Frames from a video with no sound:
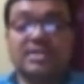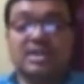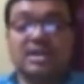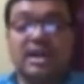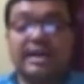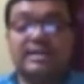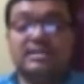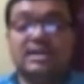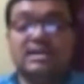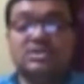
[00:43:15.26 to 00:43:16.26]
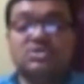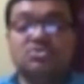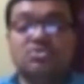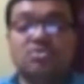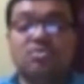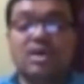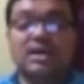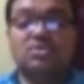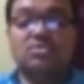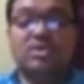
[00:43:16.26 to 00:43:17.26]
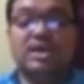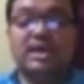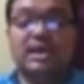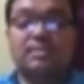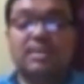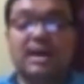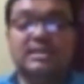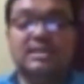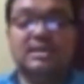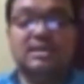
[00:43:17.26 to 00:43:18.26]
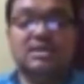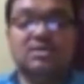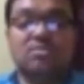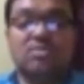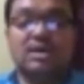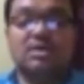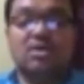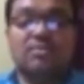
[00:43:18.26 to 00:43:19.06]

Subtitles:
and there is no one to help either one of